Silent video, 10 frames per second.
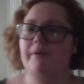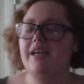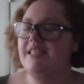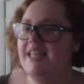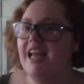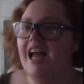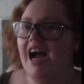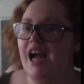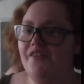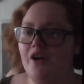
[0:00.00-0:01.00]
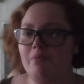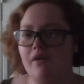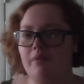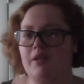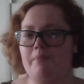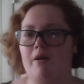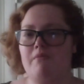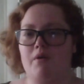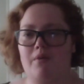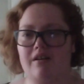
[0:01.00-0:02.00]
because I have y'all propped up on
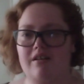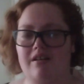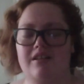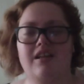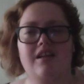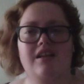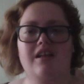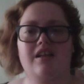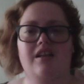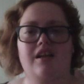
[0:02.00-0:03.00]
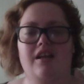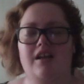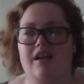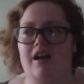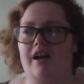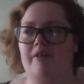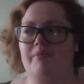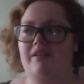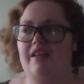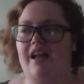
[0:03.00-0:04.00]
my wall.
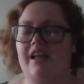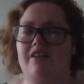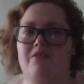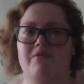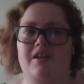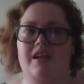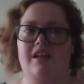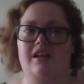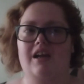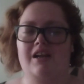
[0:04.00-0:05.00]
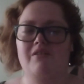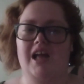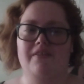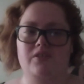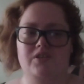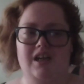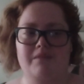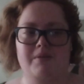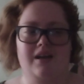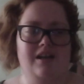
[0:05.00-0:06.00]
Um, because I don't get, I don't have a
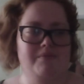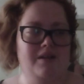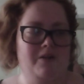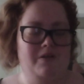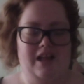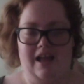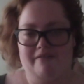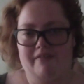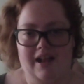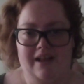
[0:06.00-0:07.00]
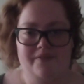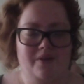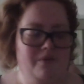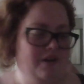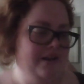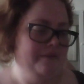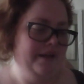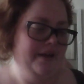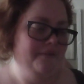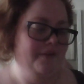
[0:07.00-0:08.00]
tripod. I don't have an iPhone. I don't
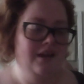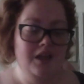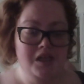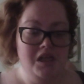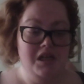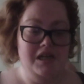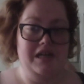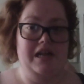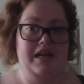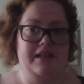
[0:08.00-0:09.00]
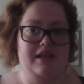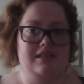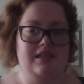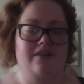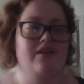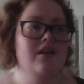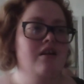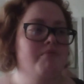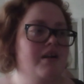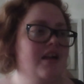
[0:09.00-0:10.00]
have any of that stuff.
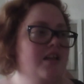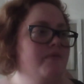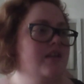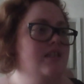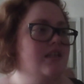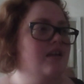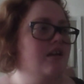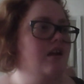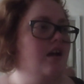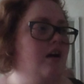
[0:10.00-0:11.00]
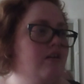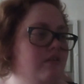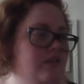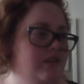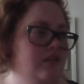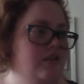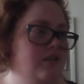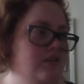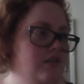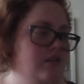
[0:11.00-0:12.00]
But anyways, I'll
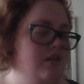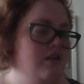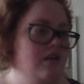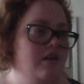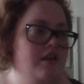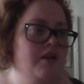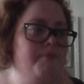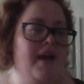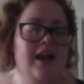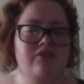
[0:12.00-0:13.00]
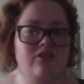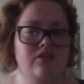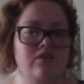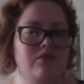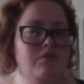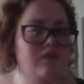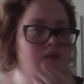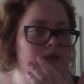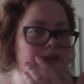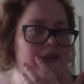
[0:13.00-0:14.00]
get back to you
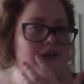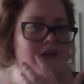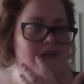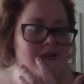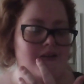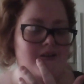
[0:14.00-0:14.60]
on